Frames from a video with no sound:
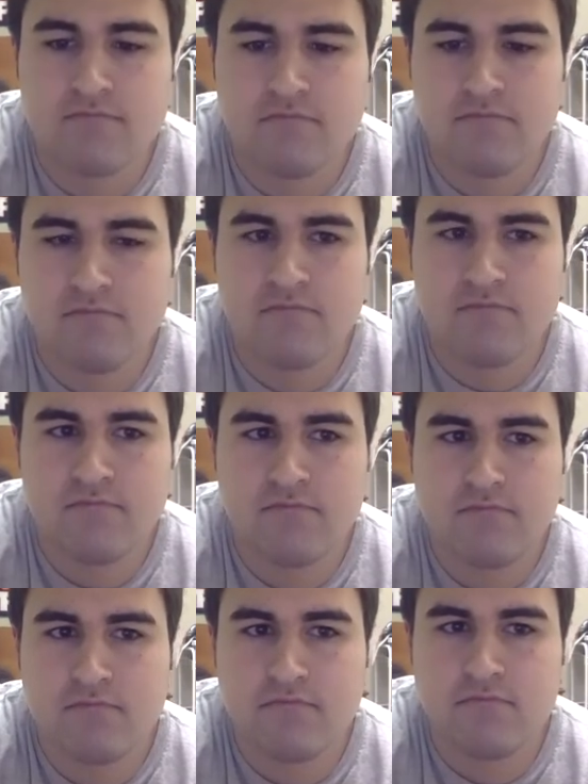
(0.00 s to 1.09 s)

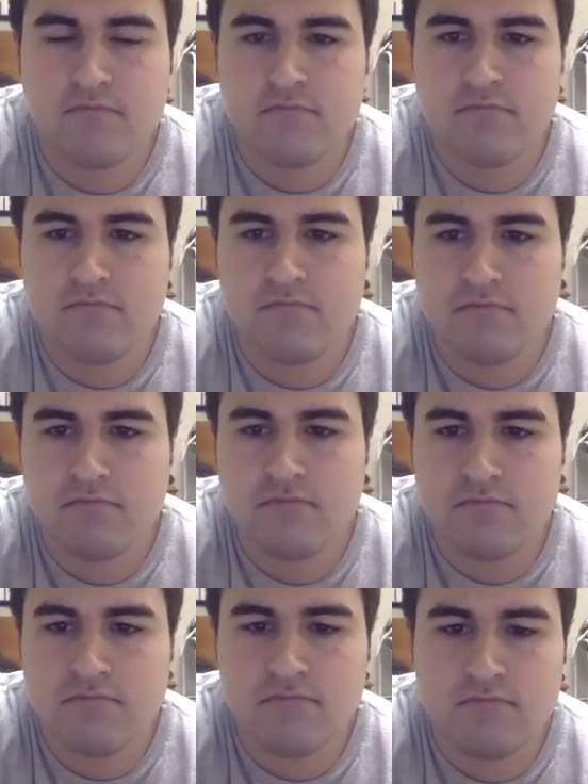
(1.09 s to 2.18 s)

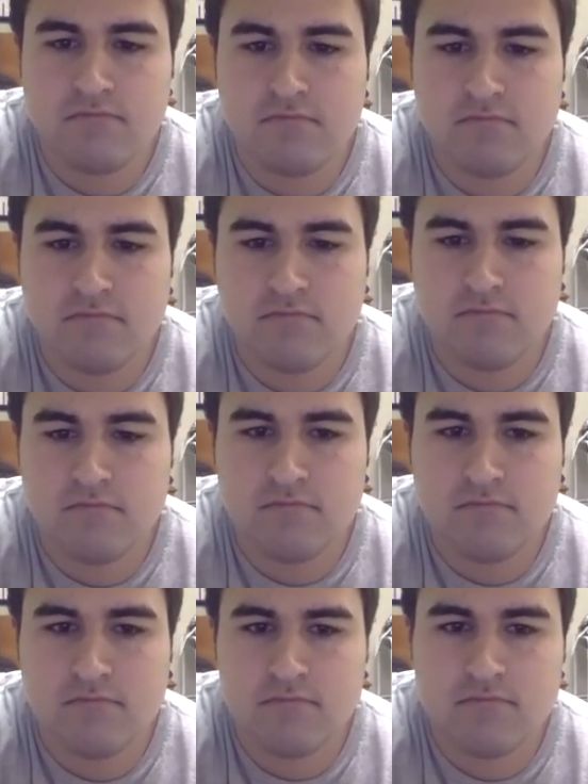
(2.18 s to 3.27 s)

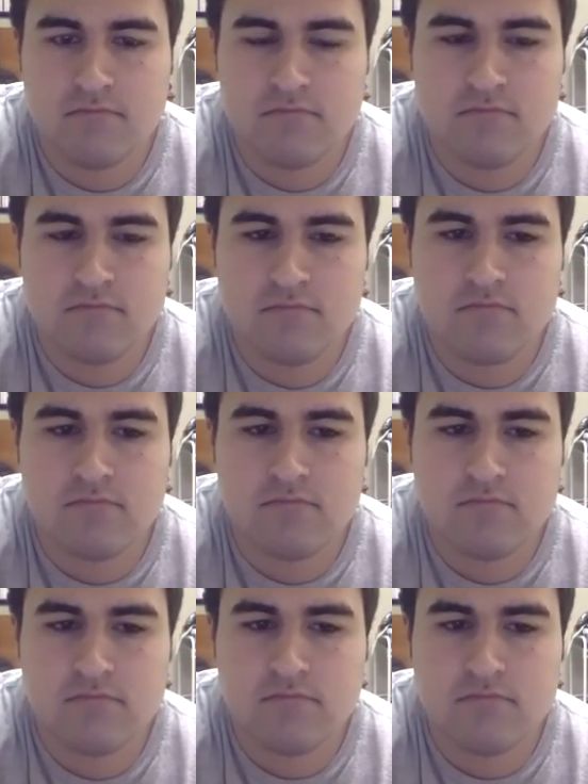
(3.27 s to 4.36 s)

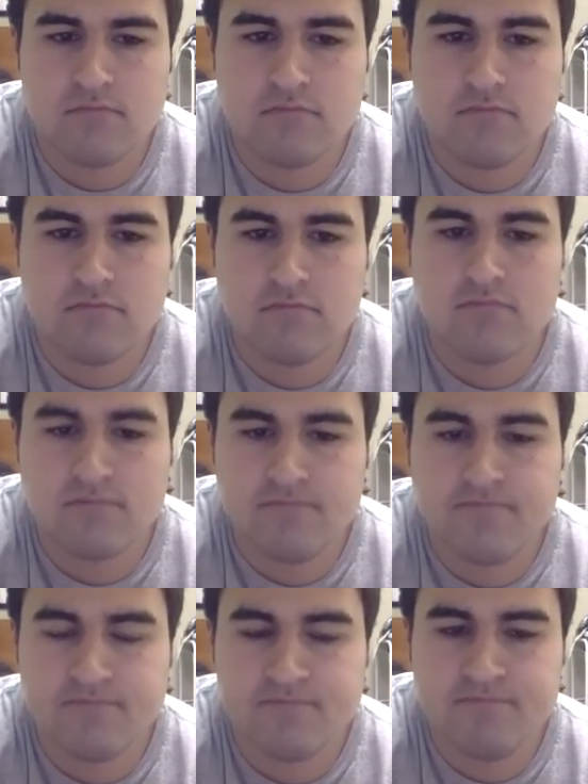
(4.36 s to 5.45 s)

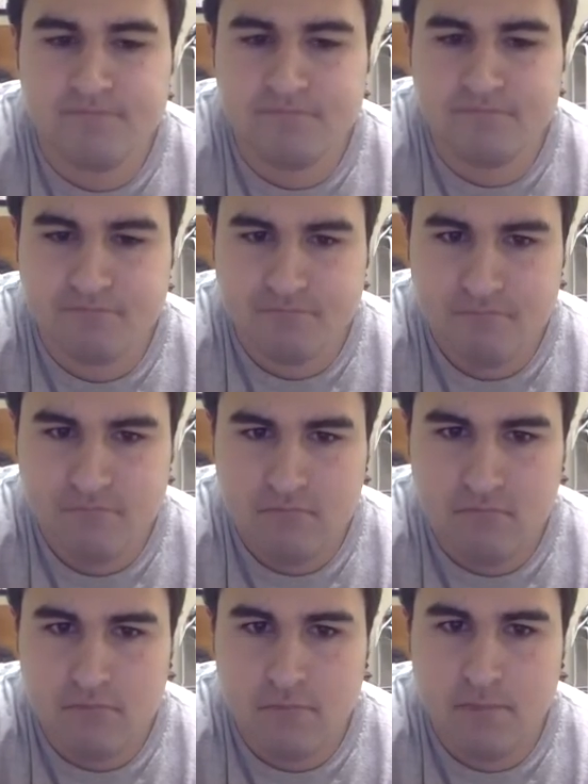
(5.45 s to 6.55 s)

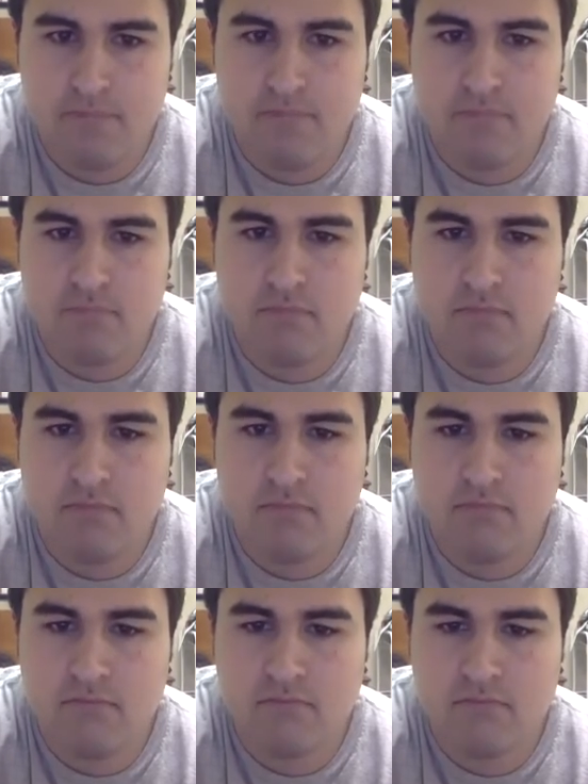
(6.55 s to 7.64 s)

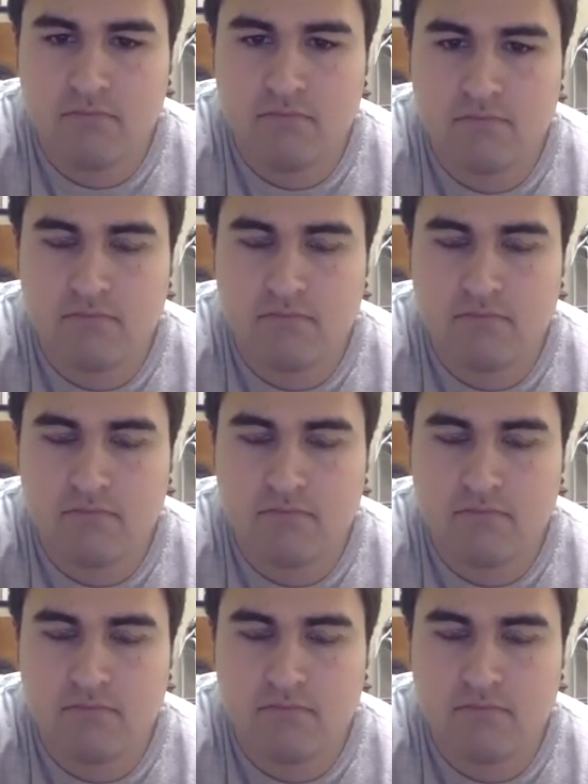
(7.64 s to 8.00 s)
The person shown says nothing.